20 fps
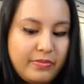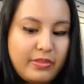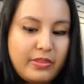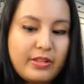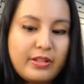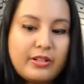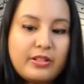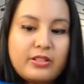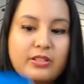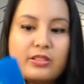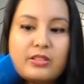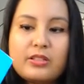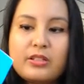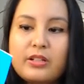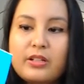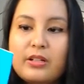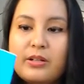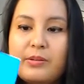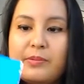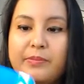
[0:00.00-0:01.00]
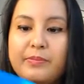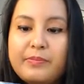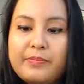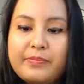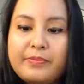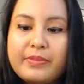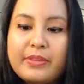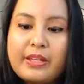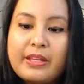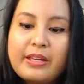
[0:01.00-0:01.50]
there's
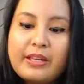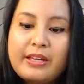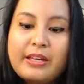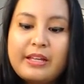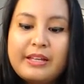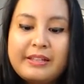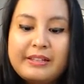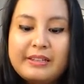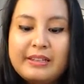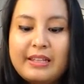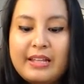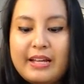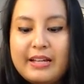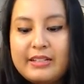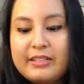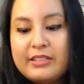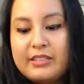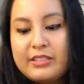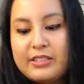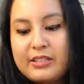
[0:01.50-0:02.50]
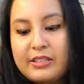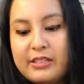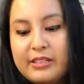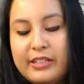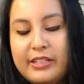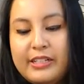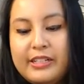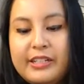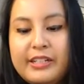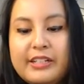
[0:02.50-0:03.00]
some lens
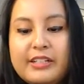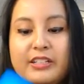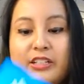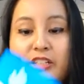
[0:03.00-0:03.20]
cleaning